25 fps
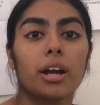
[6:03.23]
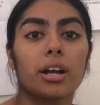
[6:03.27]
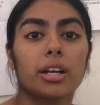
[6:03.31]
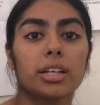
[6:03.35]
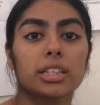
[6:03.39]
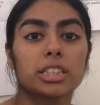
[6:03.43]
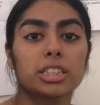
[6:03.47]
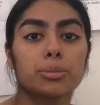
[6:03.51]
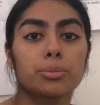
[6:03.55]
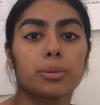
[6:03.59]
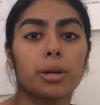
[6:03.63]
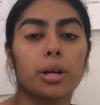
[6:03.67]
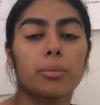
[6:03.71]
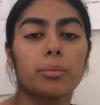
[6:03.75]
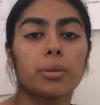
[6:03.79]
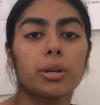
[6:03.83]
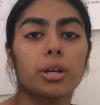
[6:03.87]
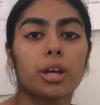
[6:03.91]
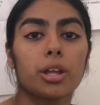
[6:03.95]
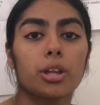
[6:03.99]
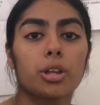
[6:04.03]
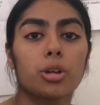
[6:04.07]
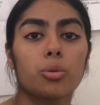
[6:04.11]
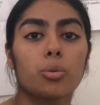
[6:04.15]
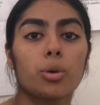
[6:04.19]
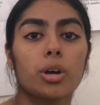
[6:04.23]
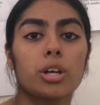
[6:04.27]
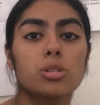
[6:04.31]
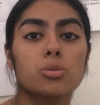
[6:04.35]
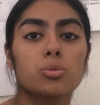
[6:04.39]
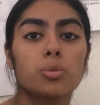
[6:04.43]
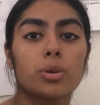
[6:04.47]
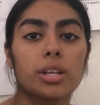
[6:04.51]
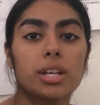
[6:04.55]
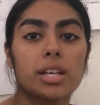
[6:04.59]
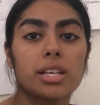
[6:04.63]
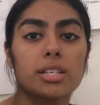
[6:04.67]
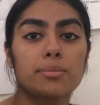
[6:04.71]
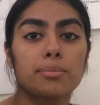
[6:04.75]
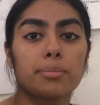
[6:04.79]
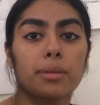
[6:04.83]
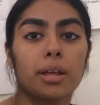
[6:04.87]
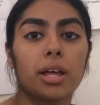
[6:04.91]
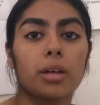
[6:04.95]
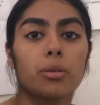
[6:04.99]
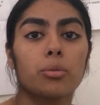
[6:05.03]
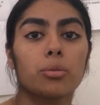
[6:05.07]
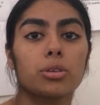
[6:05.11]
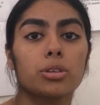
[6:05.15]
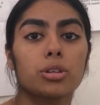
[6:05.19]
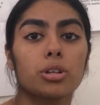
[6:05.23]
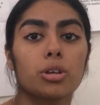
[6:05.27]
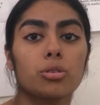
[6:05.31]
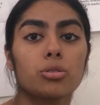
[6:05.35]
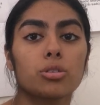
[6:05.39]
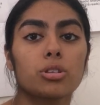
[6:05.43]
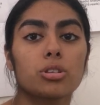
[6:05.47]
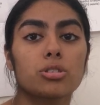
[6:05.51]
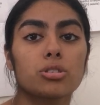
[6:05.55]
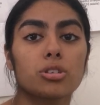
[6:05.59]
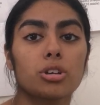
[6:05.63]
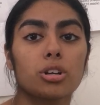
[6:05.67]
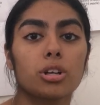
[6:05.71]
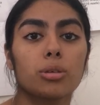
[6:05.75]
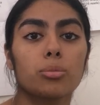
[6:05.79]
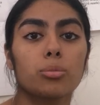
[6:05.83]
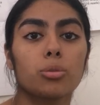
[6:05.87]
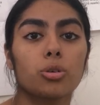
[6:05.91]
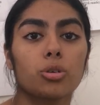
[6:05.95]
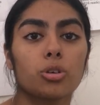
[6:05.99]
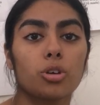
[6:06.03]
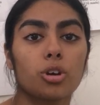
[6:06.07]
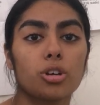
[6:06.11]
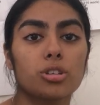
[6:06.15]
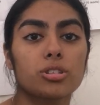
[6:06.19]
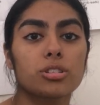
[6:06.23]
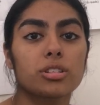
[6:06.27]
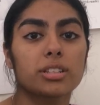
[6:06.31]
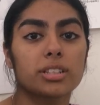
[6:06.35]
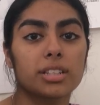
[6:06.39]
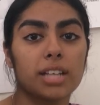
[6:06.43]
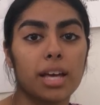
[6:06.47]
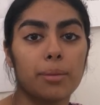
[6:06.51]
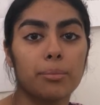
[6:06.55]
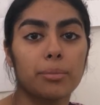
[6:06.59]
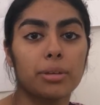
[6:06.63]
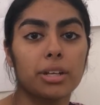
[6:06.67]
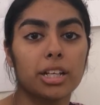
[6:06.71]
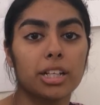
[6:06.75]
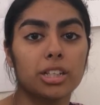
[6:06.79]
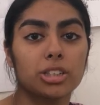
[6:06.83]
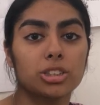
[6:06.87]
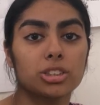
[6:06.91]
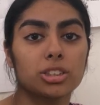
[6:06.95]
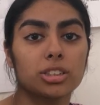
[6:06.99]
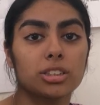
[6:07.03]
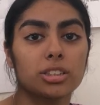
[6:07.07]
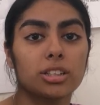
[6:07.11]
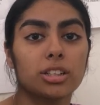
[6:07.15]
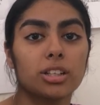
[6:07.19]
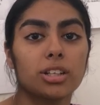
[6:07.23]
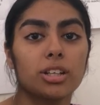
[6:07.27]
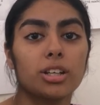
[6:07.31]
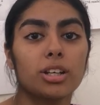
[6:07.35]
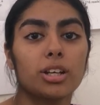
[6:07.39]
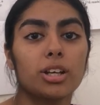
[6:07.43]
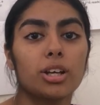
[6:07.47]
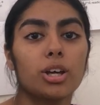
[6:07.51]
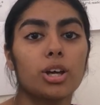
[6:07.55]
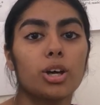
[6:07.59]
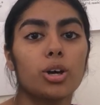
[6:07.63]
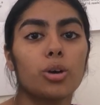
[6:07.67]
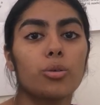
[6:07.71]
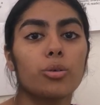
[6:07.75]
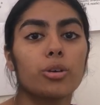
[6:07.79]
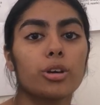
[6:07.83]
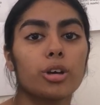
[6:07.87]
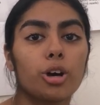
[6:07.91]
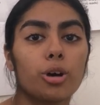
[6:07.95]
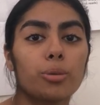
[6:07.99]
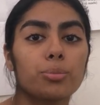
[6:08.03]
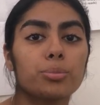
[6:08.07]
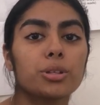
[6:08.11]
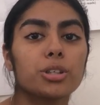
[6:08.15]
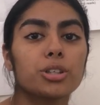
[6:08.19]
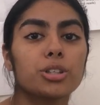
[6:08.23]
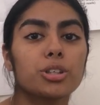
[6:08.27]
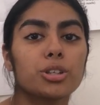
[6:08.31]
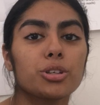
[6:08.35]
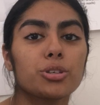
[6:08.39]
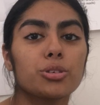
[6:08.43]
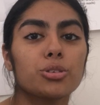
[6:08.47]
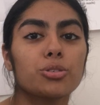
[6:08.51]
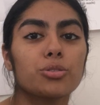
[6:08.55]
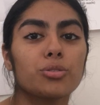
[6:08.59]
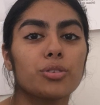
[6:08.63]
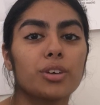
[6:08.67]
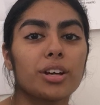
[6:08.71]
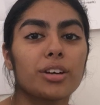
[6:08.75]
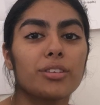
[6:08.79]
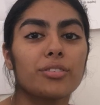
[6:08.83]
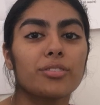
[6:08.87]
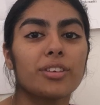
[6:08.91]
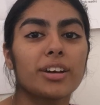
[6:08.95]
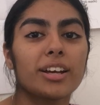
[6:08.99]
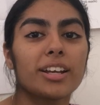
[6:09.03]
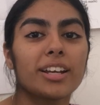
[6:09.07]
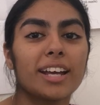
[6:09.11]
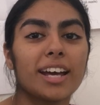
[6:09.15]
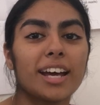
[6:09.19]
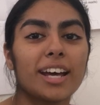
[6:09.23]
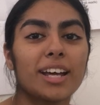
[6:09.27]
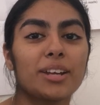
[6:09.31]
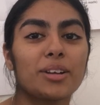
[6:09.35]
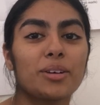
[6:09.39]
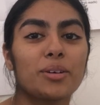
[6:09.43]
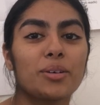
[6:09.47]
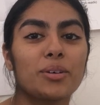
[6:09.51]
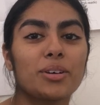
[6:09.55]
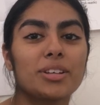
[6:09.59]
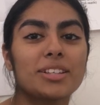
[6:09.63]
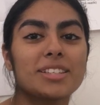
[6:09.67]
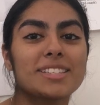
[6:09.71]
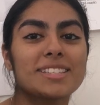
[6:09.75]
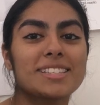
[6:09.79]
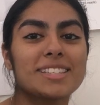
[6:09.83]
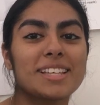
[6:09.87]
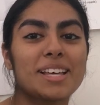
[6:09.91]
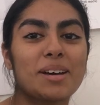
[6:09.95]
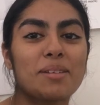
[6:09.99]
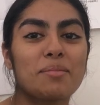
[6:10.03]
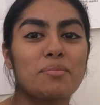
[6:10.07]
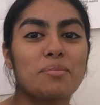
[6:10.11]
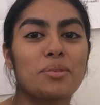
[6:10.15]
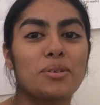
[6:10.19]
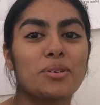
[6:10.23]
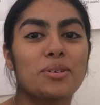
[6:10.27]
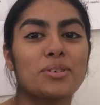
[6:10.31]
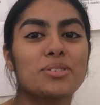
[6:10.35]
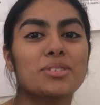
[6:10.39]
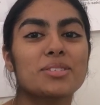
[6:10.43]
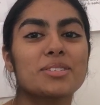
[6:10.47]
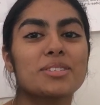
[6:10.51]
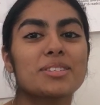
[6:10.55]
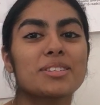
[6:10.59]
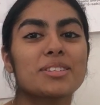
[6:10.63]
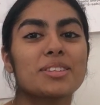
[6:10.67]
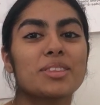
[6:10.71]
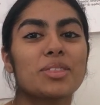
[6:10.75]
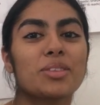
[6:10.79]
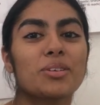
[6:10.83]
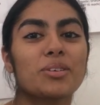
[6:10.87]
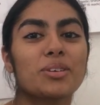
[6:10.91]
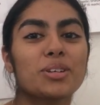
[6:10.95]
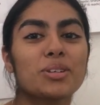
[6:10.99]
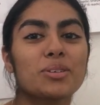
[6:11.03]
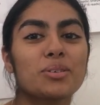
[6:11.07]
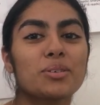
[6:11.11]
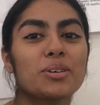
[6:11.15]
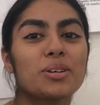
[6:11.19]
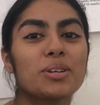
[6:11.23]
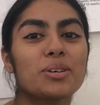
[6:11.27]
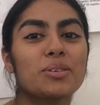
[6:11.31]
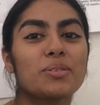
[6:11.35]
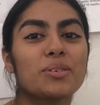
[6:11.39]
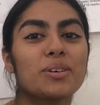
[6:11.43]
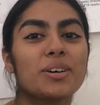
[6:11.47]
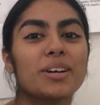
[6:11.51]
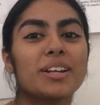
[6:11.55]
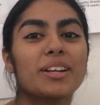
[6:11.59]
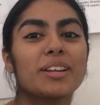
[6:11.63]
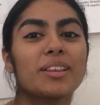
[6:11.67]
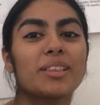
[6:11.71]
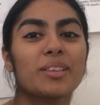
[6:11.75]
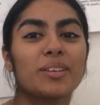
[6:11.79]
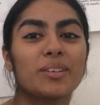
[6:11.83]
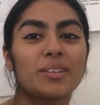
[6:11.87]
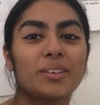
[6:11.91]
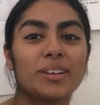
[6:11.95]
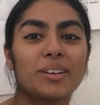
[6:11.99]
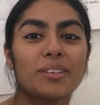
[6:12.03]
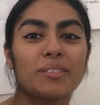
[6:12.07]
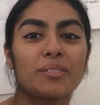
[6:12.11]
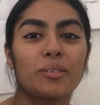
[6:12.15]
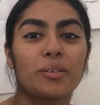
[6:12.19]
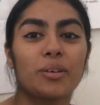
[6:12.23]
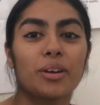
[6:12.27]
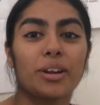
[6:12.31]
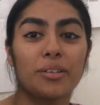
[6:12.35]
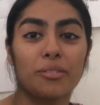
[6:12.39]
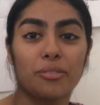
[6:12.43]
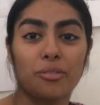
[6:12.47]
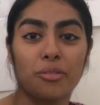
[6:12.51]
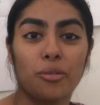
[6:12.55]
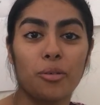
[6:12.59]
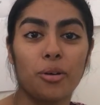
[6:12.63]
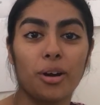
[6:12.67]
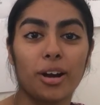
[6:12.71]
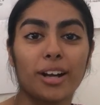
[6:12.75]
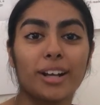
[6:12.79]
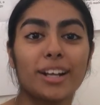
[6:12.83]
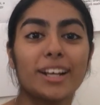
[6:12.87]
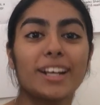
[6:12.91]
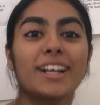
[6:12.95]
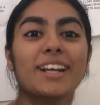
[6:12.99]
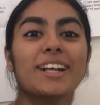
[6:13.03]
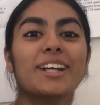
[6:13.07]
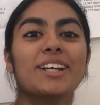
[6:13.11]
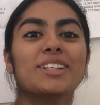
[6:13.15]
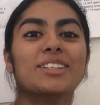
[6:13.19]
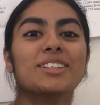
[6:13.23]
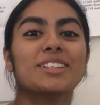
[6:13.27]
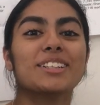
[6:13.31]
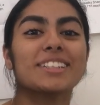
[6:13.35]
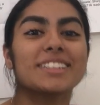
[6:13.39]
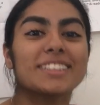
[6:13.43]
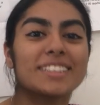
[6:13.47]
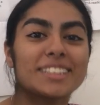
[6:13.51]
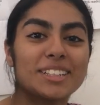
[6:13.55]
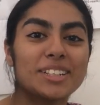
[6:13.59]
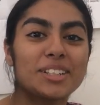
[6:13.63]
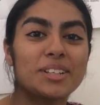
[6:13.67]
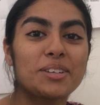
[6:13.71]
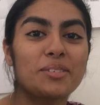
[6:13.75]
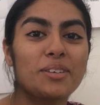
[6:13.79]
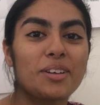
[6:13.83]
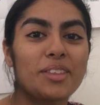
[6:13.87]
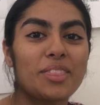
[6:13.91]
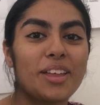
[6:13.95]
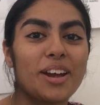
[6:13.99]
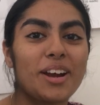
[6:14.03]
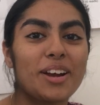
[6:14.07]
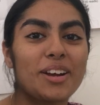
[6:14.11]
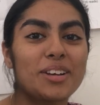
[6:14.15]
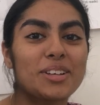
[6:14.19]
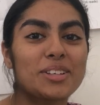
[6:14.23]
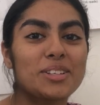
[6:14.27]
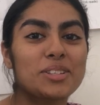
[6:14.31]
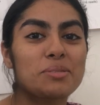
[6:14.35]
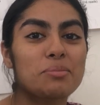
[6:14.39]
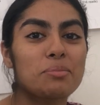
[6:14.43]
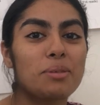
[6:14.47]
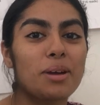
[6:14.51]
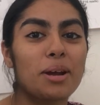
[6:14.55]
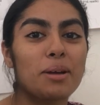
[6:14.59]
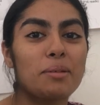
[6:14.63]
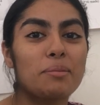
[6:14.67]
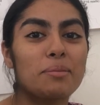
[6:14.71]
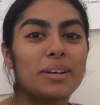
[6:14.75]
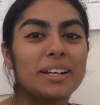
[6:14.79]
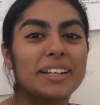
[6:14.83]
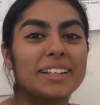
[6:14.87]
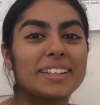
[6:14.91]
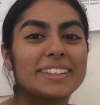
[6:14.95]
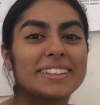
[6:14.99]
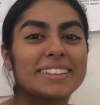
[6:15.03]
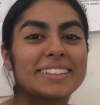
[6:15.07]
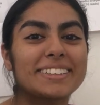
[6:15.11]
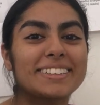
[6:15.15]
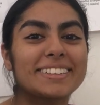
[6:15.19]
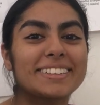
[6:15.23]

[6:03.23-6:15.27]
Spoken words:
our experiment otherwise went as planned with no discernible cross-contamination. We opted to use verified adequate samples 321, 344 to continue with our experiment.